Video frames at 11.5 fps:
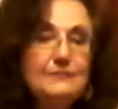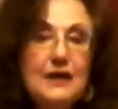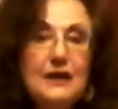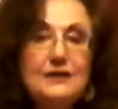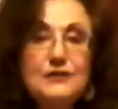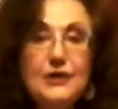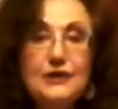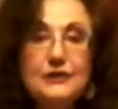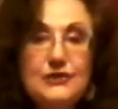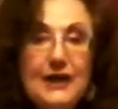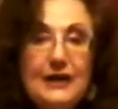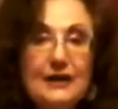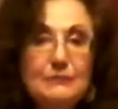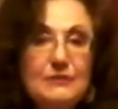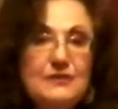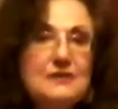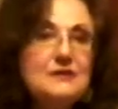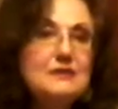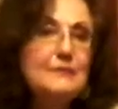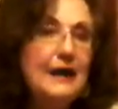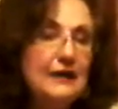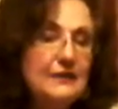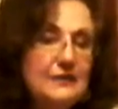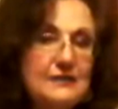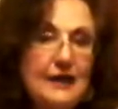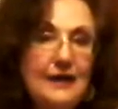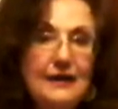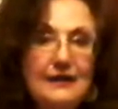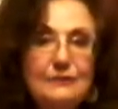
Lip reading: and I started checking, but this is back in the day,